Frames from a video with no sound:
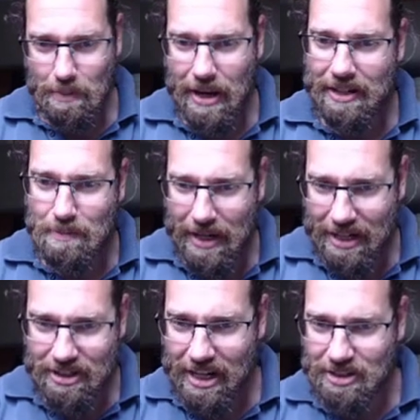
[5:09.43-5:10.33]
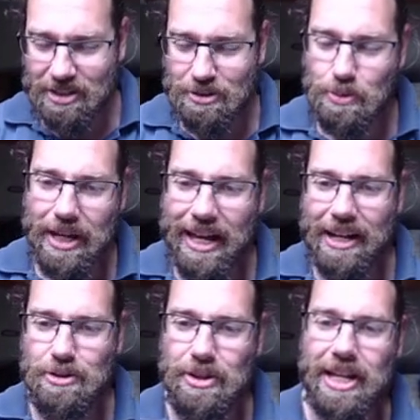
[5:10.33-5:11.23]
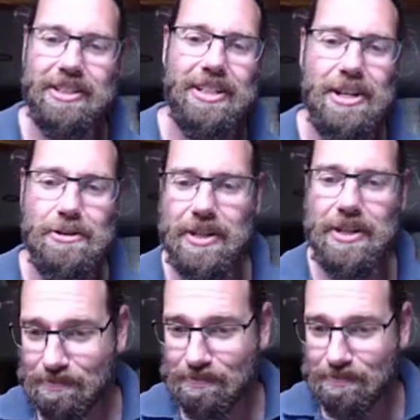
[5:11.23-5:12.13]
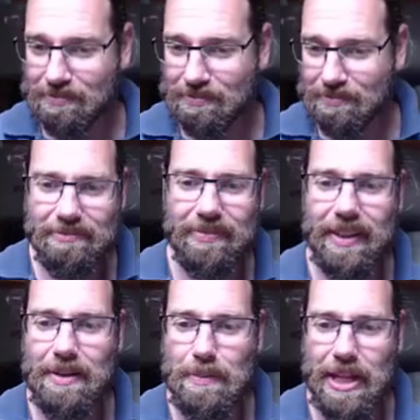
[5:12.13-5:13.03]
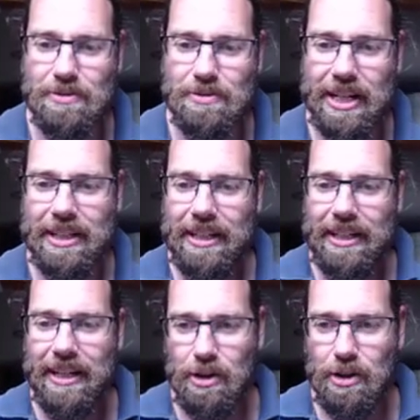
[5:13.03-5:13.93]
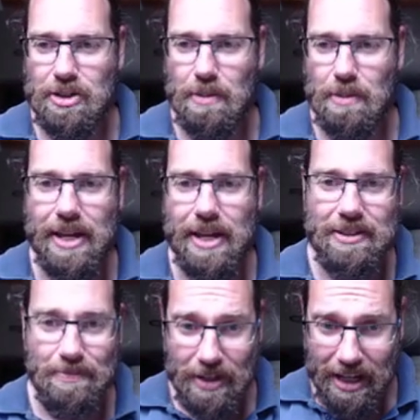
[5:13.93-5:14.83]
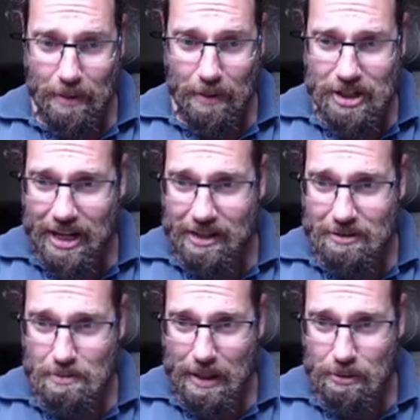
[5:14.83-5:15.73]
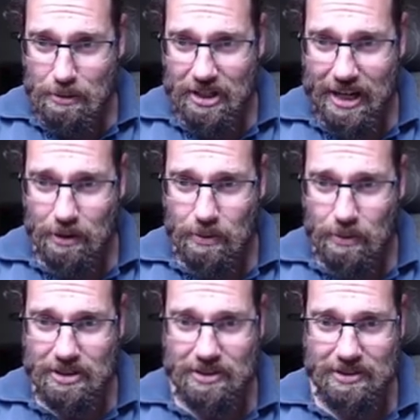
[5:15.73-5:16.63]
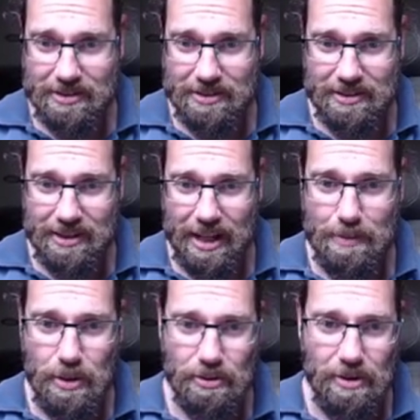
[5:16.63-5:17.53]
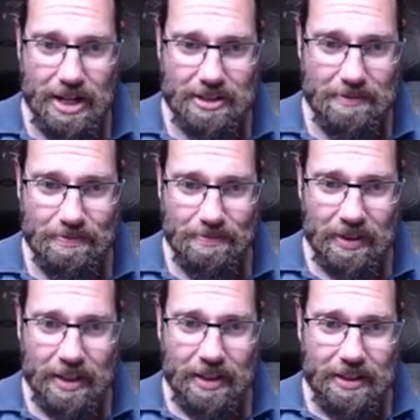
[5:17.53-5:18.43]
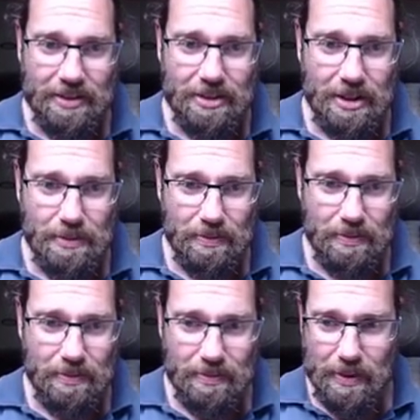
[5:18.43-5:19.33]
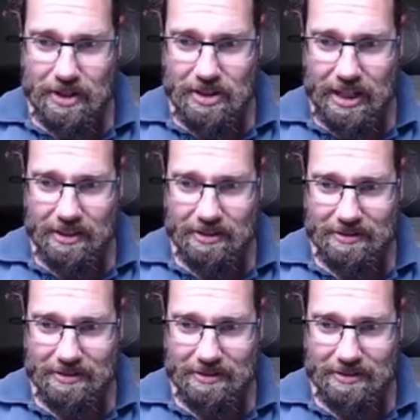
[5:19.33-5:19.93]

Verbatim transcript: going to be my, my next task is to work out how to do that in Delphi. But that's fine. Let's apply that. And we should now be able to send our request and be authorized. So we can see